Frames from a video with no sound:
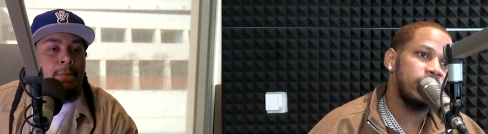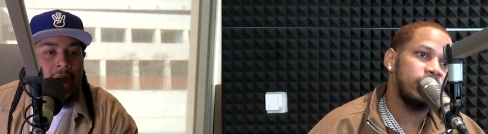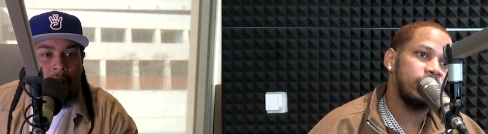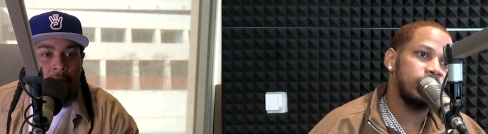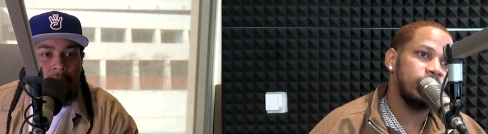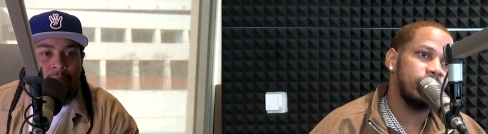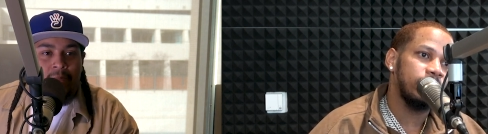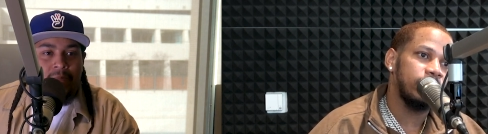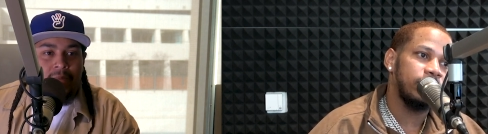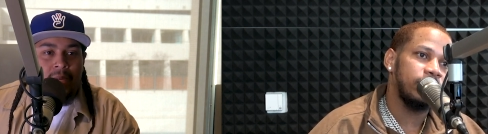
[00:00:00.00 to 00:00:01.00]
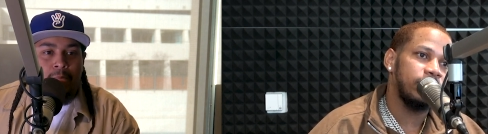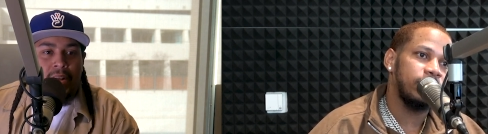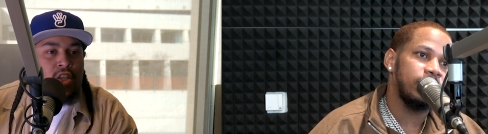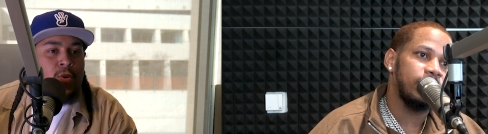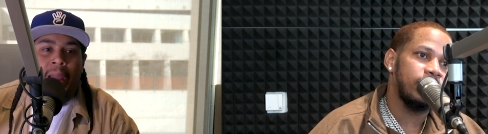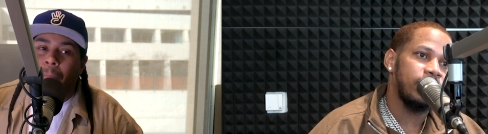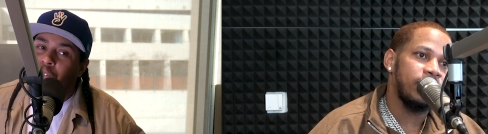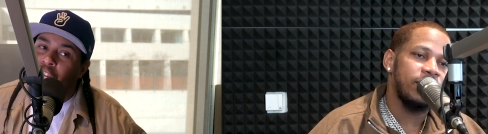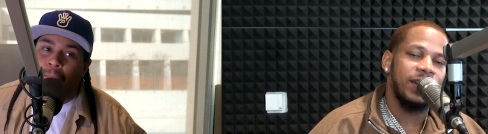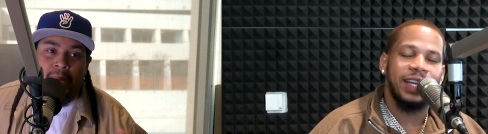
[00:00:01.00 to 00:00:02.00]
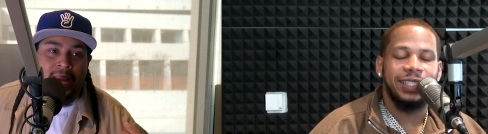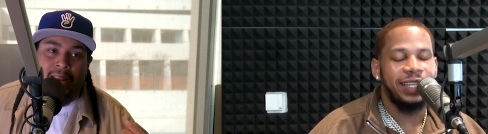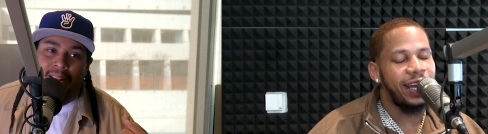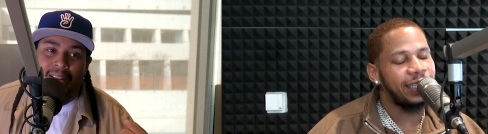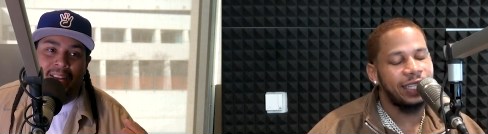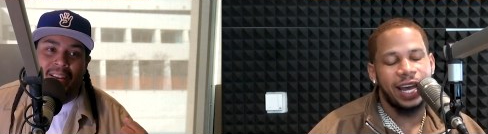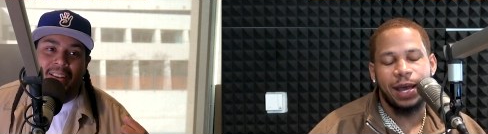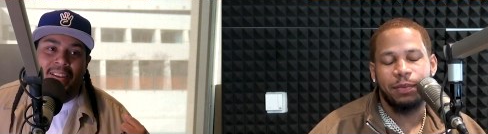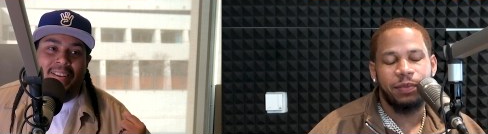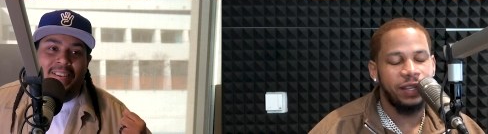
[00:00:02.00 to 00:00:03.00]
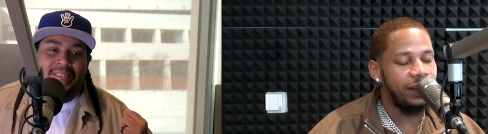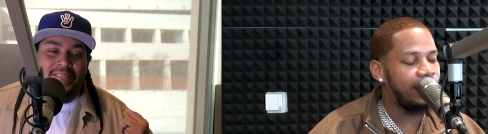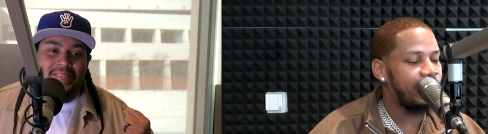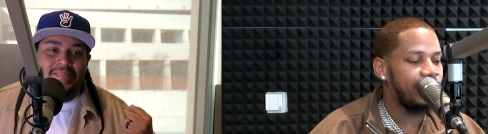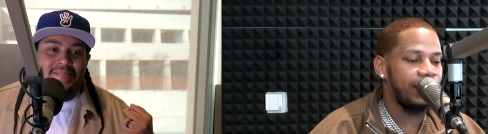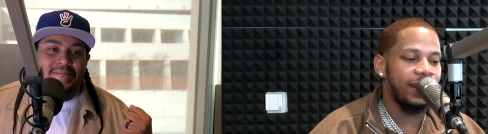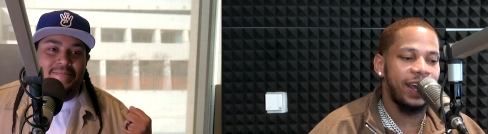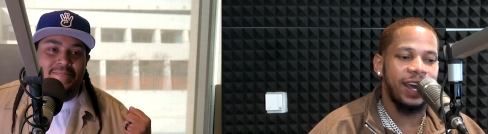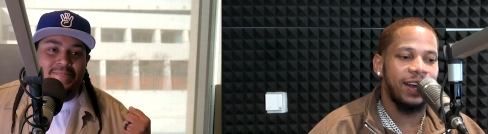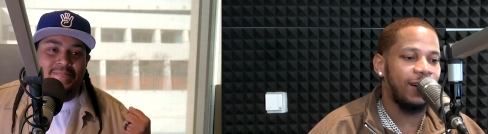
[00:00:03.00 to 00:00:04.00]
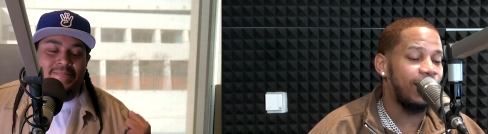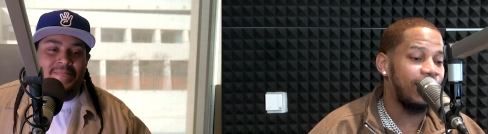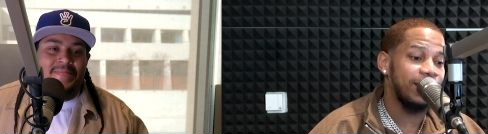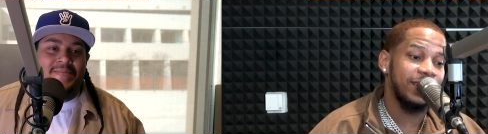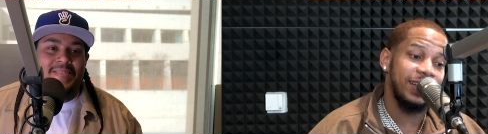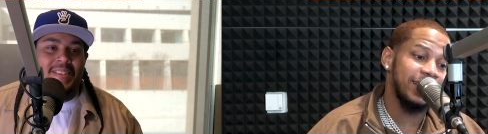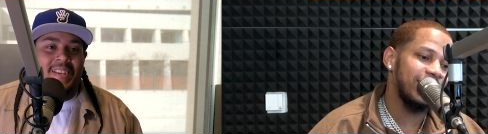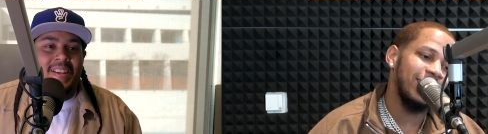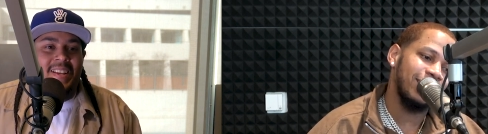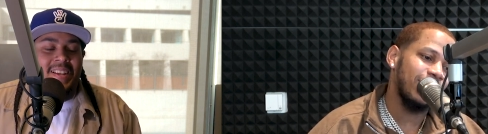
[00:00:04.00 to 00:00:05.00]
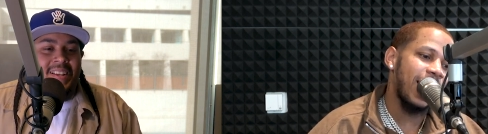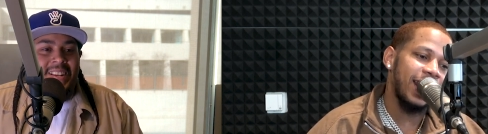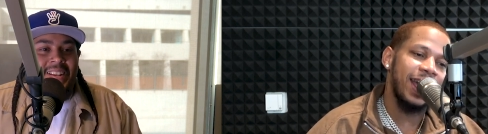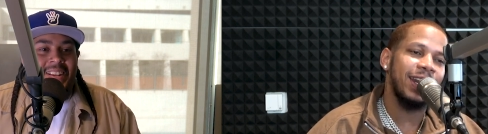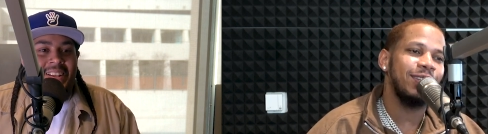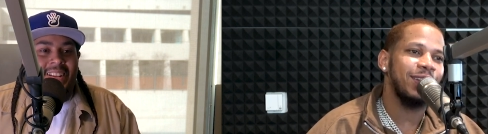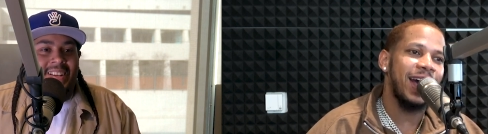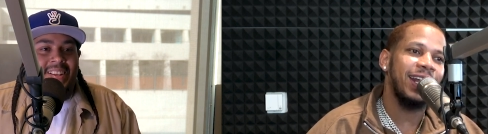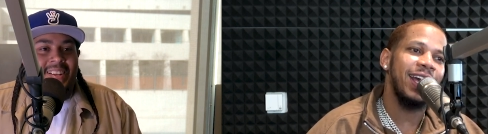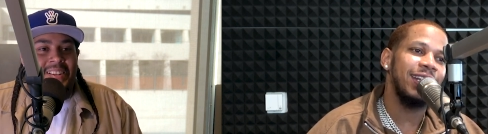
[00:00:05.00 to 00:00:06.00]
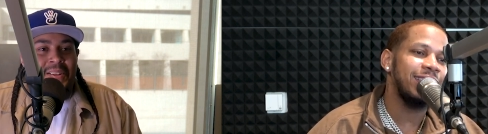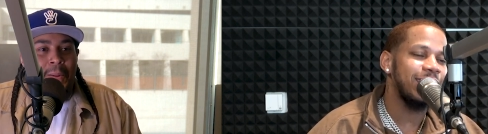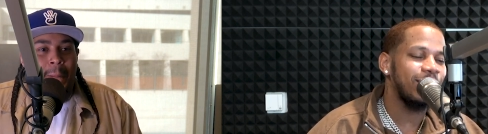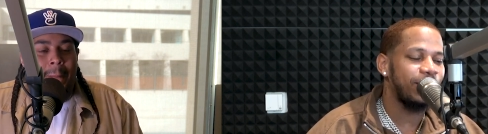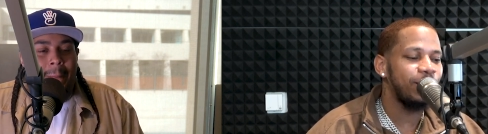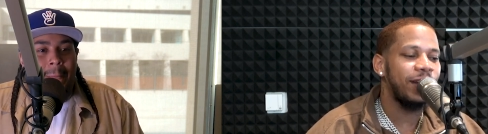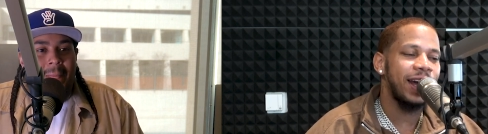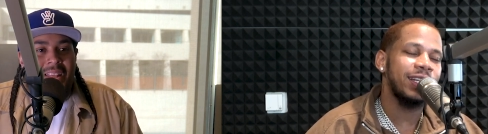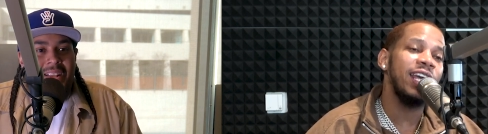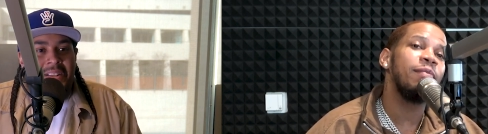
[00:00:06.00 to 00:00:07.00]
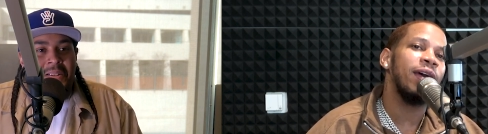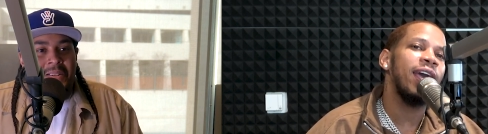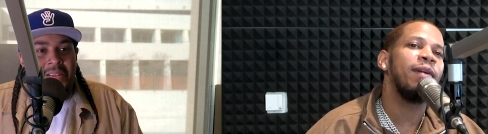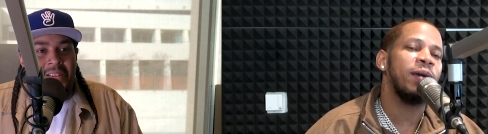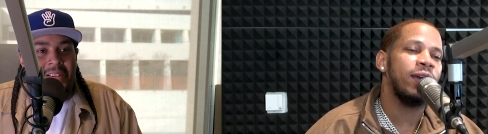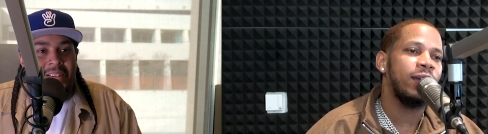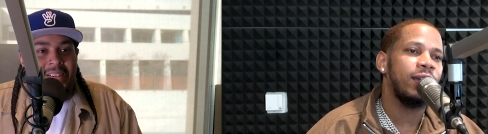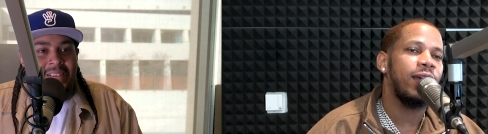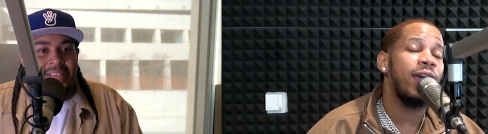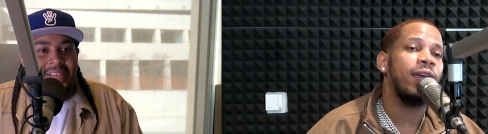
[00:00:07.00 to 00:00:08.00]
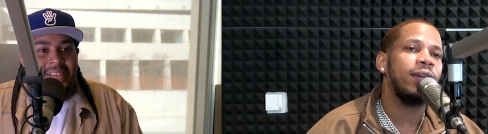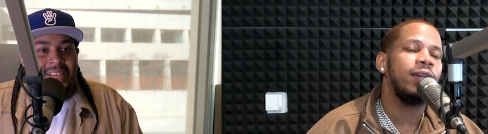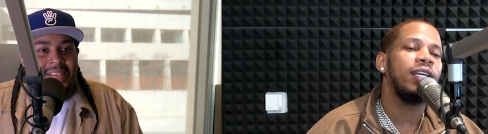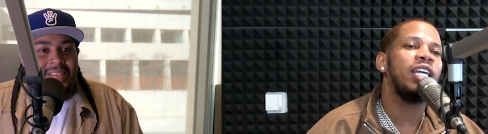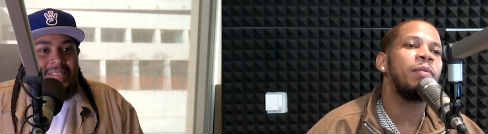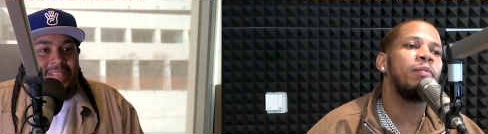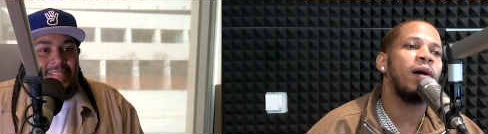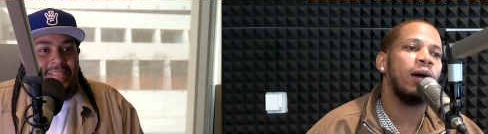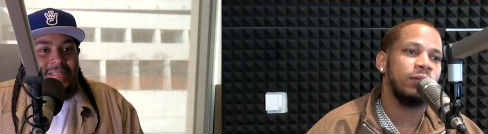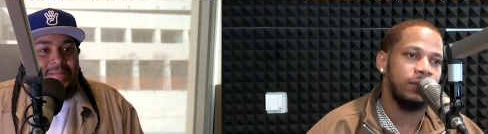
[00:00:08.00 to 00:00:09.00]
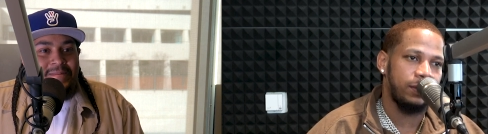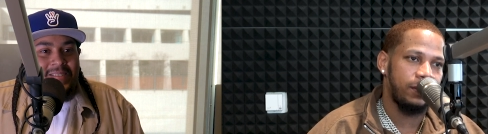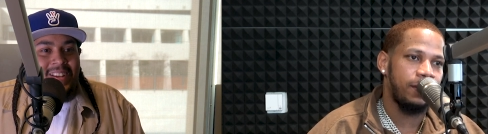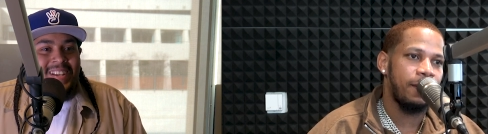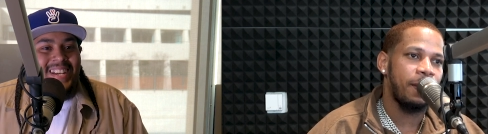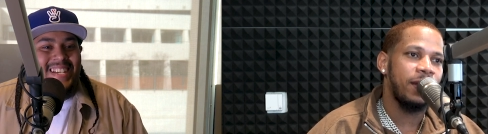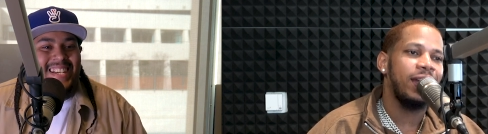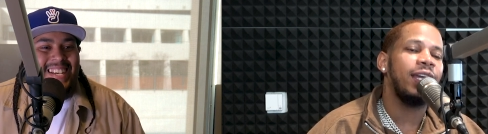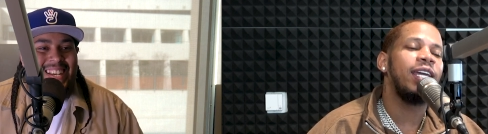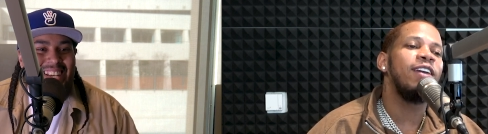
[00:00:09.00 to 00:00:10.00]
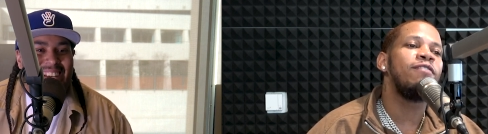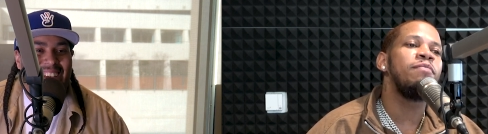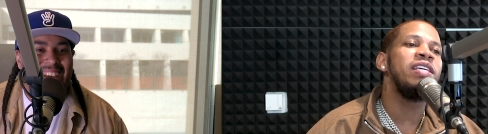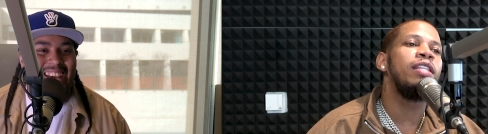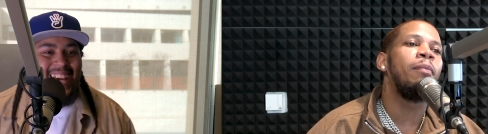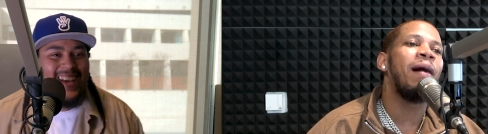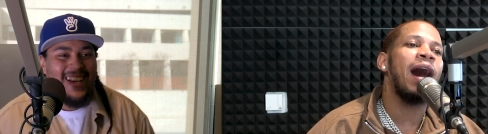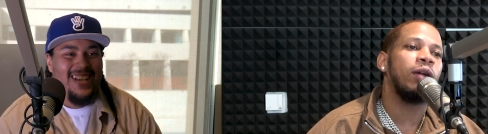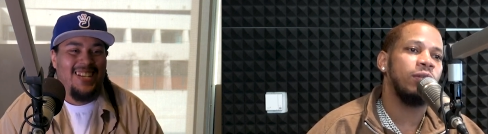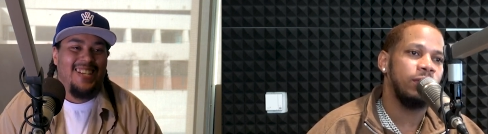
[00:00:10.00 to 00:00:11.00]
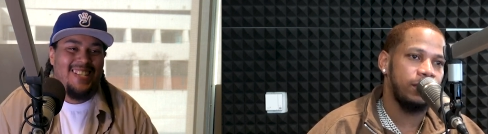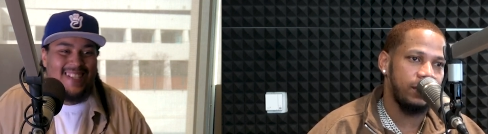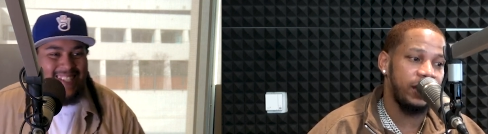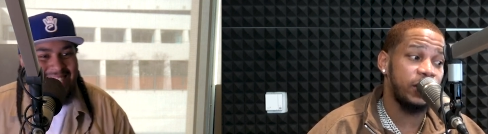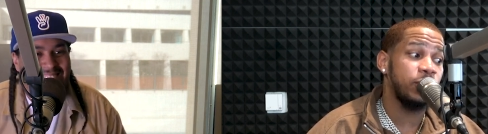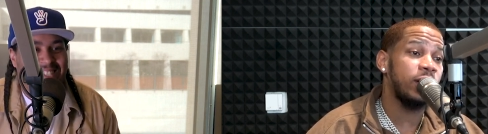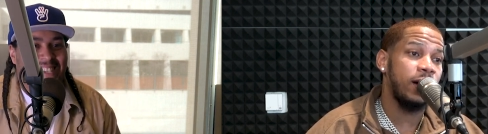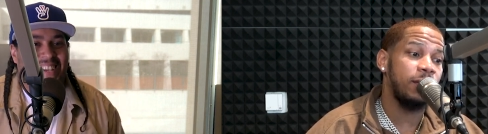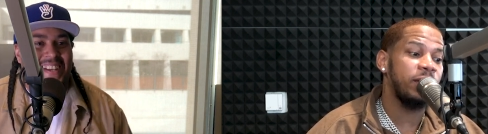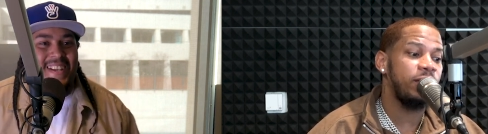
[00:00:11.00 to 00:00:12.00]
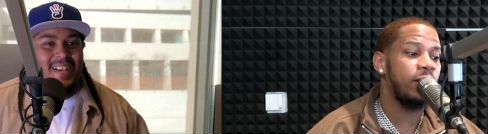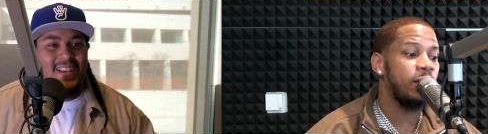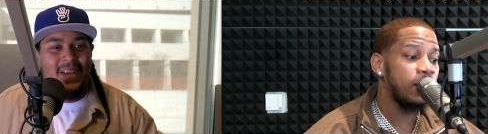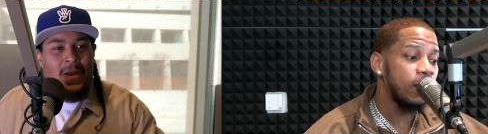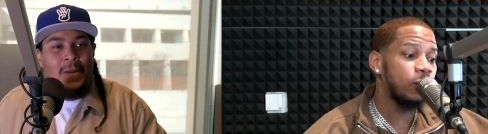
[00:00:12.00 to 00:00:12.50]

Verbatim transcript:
Speaker 1: bottle, but you ain't chip in. That's not P. At all. Listen, it's I'd had to I'd had to tell a few guys, hey man, hey man, hey, give me the bottle. Give me the bottle. Get your cup. Here you go.